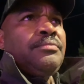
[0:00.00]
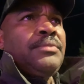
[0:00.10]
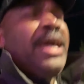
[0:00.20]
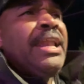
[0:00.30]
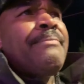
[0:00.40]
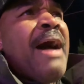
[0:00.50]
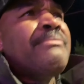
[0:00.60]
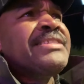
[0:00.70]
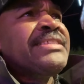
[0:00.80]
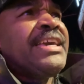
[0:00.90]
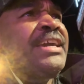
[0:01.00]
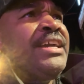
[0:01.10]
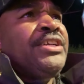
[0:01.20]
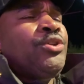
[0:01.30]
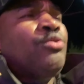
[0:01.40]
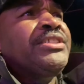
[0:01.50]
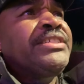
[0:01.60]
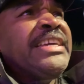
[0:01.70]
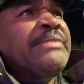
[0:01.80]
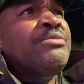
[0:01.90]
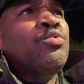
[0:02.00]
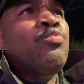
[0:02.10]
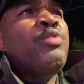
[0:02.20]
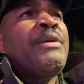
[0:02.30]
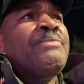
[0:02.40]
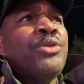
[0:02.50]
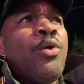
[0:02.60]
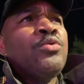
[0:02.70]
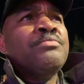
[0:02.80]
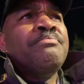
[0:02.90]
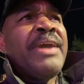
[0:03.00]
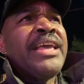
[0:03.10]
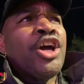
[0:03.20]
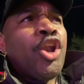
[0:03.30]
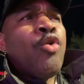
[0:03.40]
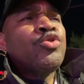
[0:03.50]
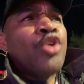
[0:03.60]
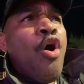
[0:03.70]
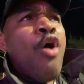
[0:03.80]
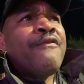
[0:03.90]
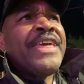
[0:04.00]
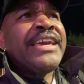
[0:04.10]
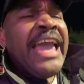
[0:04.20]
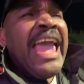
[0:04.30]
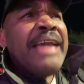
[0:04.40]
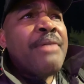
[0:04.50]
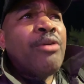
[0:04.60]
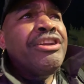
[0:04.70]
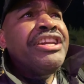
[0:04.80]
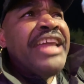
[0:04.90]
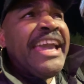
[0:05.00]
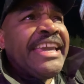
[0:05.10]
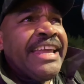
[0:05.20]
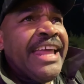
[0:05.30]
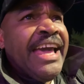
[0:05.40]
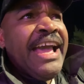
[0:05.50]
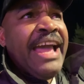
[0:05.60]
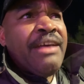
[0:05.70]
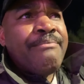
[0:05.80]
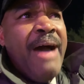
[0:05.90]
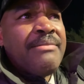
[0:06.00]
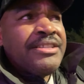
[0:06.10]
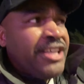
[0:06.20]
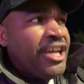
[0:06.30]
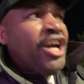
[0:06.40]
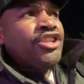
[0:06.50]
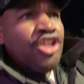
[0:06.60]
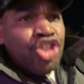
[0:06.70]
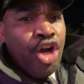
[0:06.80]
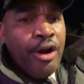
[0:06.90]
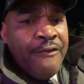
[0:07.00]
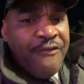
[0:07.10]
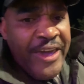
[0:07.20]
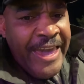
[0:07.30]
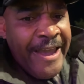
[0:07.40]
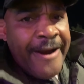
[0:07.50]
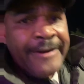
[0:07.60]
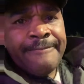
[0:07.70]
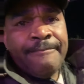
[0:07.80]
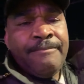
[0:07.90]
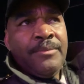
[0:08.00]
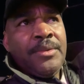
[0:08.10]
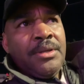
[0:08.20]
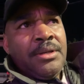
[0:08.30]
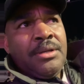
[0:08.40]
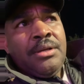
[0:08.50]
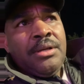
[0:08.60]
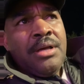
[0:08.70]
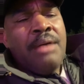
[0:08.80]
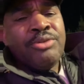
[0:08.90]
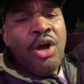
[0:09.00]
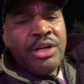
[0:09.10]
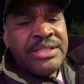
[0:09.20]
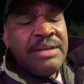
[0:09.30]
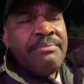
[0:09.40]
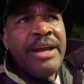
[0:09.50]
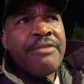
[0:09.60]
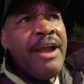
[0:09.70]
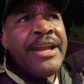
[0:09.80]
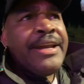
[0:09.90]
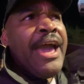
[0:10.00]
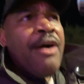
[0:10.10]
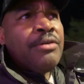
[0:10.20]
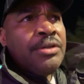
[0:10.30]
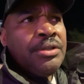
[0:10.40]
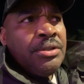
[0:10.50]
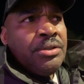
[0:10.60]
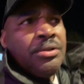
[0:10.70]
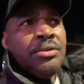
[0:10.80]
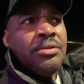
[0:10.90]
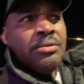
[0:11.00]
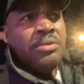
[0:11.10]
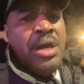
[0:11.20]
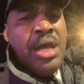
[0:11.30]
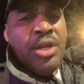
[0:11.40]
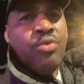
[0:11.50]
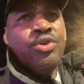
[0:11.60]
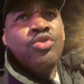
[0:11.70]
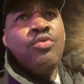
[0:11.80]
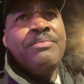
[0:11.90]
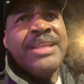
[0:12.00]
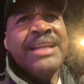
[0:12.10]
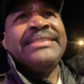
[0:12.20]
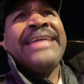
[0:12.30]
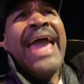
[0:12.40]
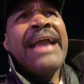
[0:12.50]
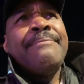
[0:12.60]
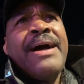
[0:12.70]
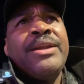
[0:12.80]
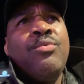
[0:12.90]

And the Bible said those demons whipped those men clothes off. They came out naked. And the Bible say the church fear. I'm talking to somebody right now. Hallelujah, you've been attacked by the